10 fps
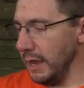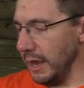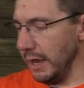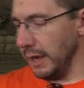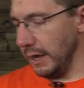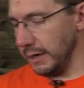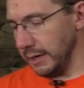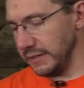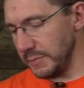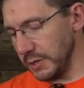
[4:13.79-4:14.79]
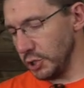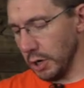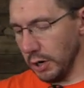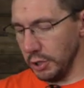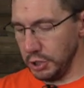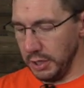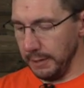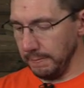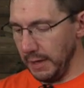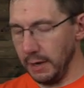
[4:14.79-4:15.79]
And it's been
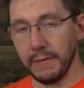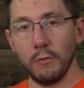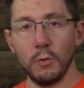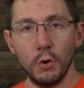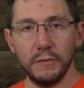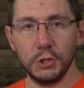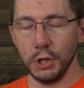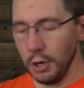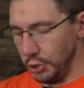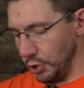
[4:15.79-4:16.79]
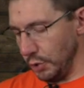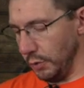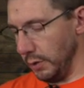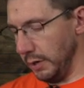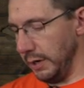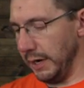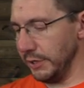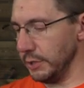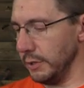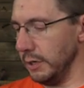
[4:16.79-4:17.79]
charging. And if I remove the charge cord and I
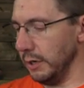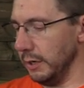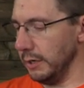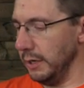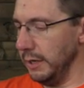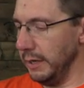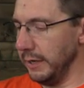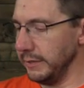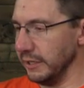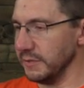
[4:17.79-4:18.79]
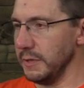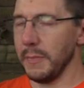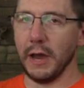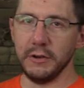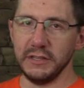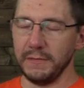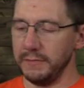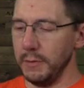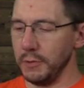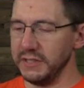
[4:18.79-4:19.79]
turn it on, it tells me the battery's at
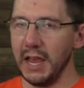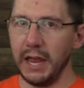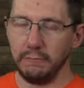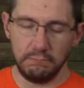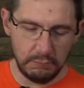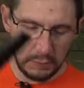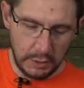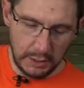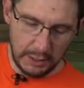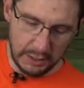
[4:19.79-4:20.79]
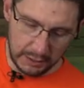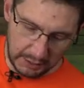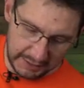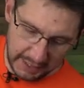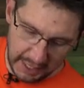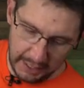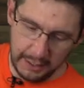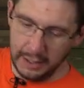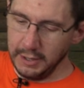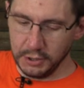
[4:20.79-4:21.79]
50%. So let's see,
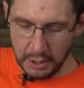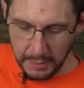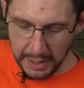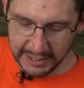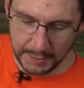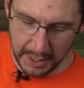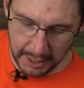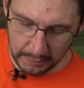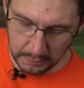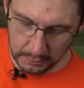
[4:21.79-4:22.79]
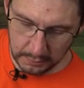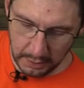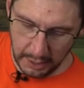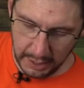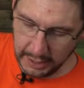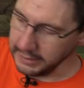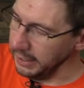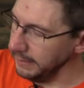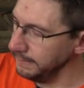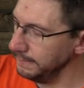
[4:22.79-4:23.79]
turn up high speed. And it
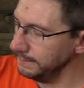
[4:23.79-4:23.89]
died.